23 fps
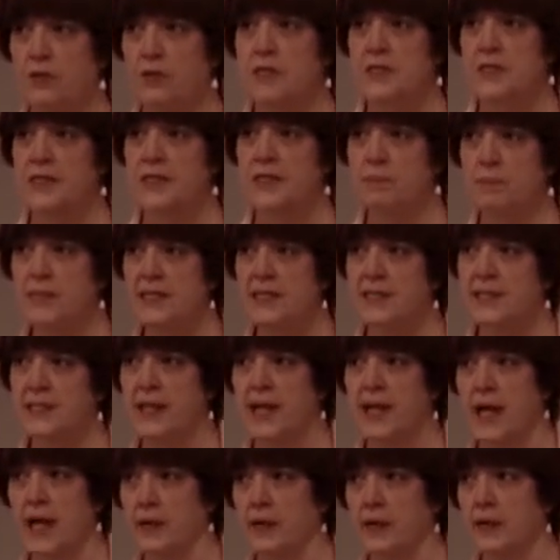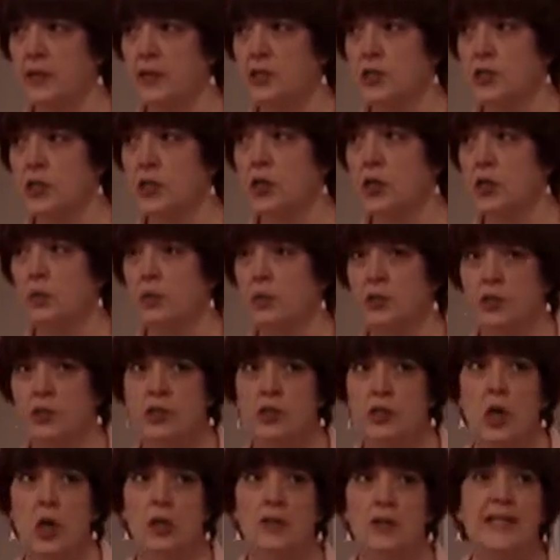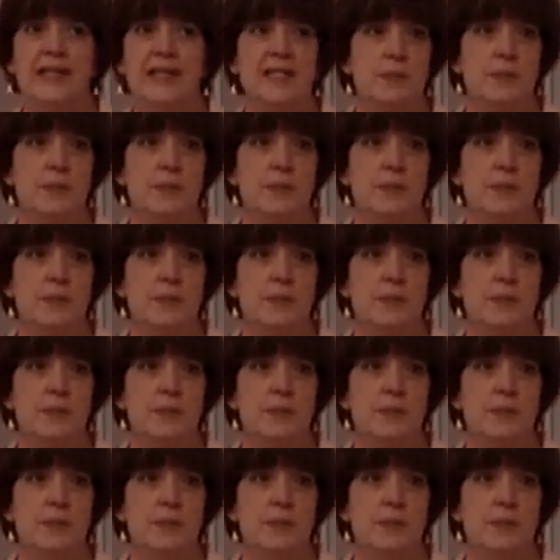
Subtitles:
versus a miscarriage, which is called a